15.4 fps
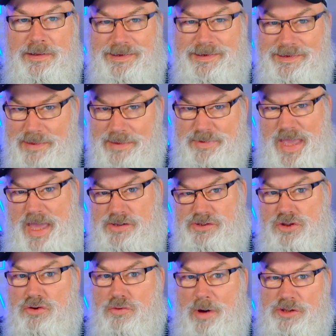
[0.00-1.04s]
Let me ask
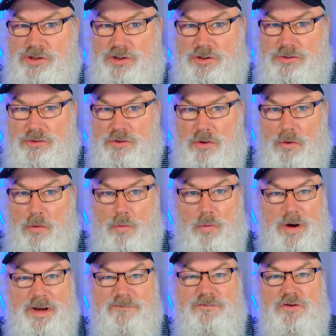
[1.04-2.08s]
you a question.
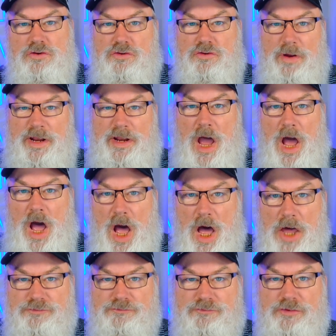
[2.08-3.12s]
What if you could create
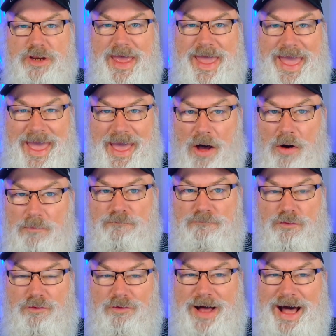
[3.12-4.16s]
100
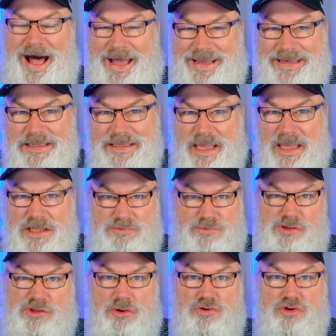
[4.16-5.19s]
helpful, high
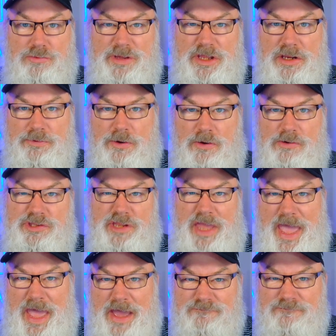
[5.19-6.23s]
engagement social media posts
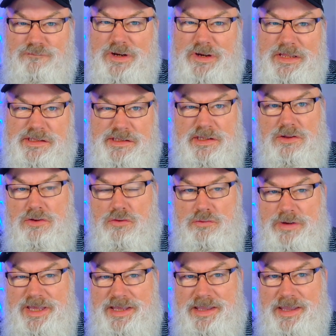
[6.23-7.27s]
every single
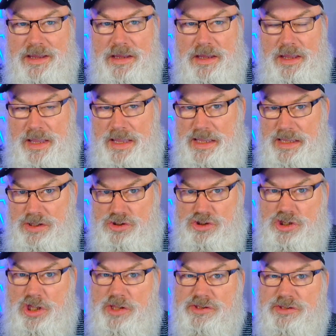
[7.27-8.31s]
week in
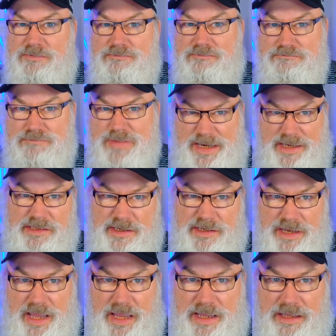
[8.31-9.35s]
just minutes a
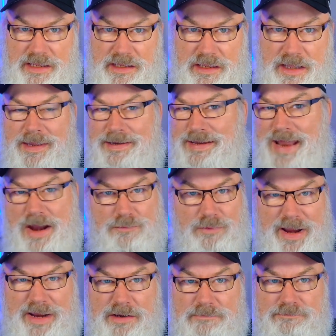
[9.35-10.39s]
day? Not
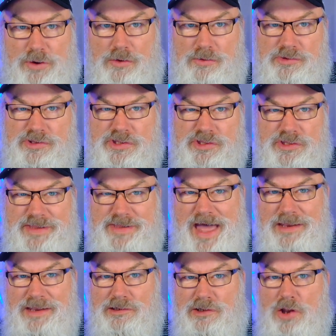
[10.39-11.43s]
random posts,
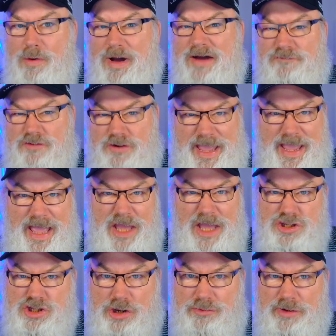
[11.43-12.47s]
not low effort AI
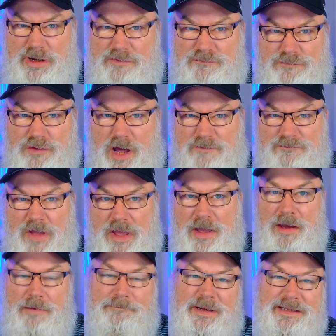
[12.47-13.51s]
generated
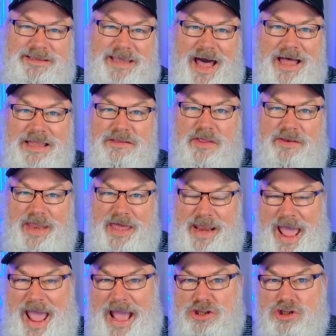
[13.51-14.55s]
fluff, but content
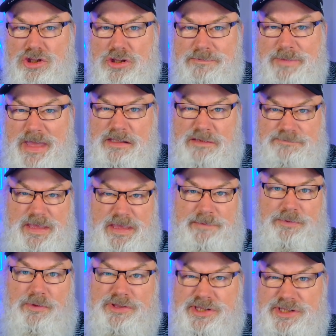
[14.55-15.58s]
that actually makes
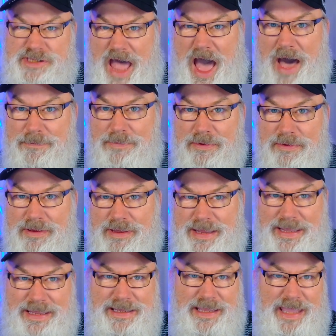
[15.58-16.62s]
people stop,
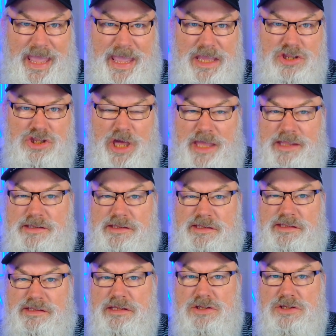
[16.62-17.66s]
engage, and
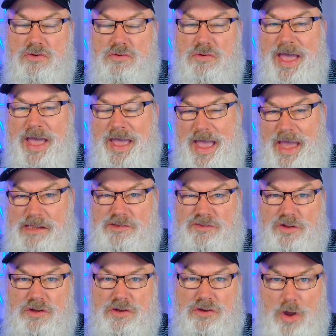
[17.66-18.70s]
see you as
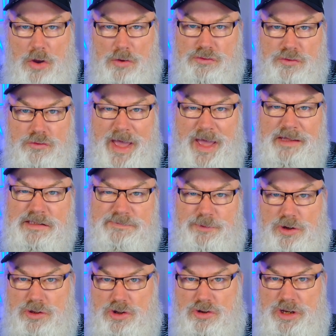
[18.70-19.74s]
the go to
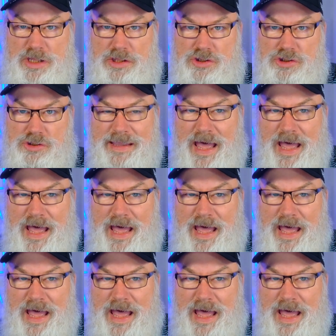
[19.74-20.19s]
expert in your niche.